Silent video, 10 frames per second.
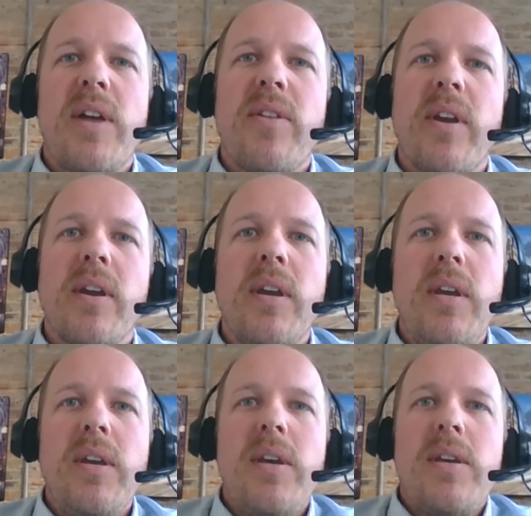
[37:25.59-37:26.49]
I think
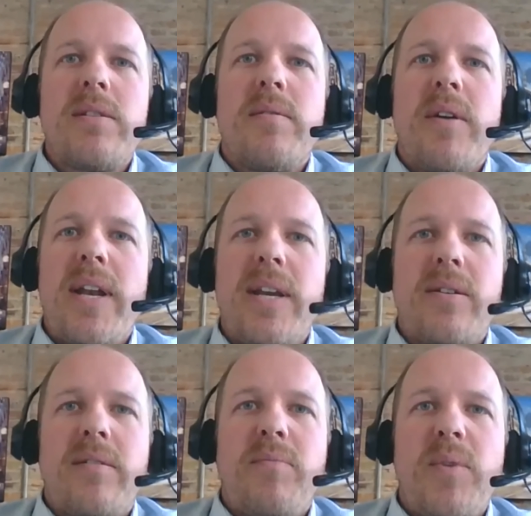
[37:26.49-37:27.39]
any
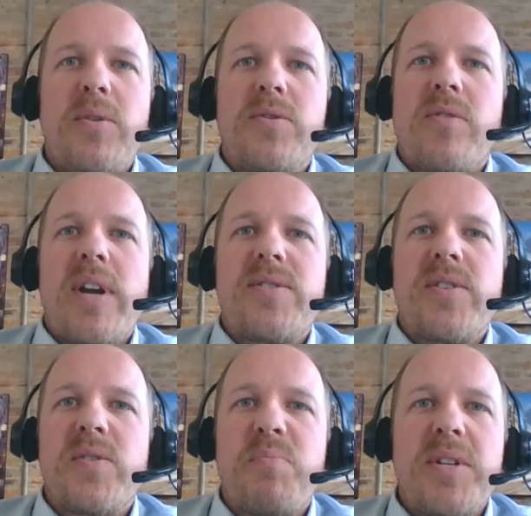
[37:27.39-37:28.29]
huge
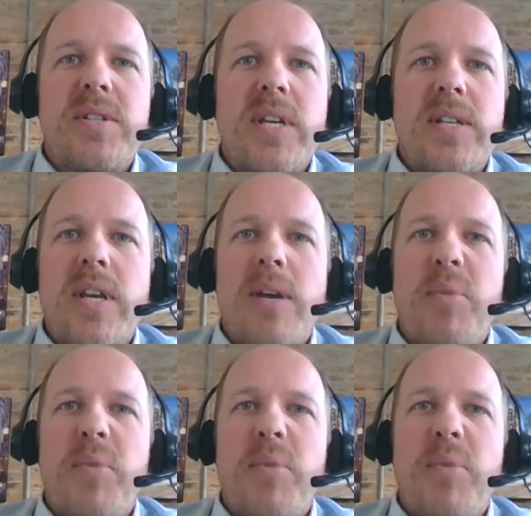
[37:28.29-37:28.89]
crisis speeds things up,